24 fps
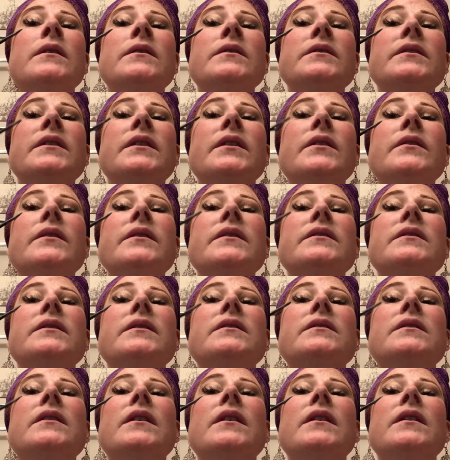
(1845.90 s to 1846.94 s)
See how this
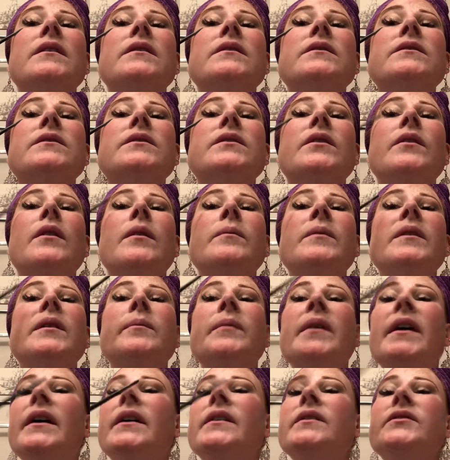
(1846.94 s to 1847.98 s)
does not? So I'm going
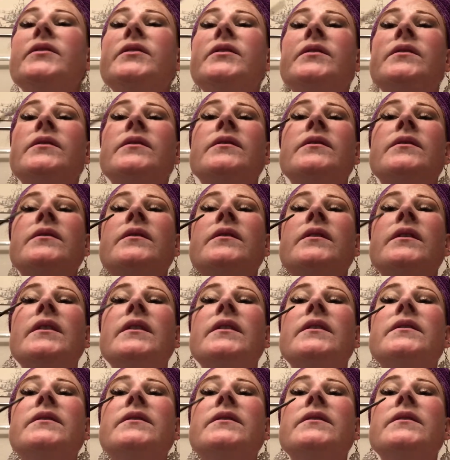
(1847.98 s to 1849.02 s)
to match
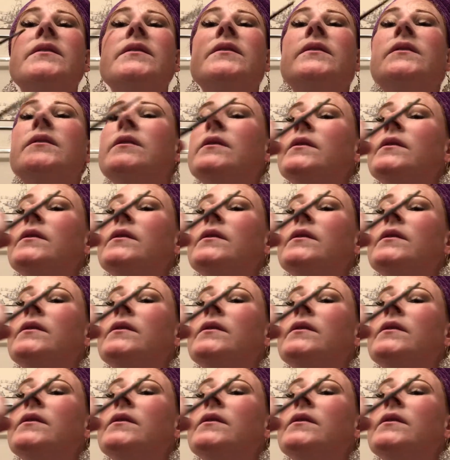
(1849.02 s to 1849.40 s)
this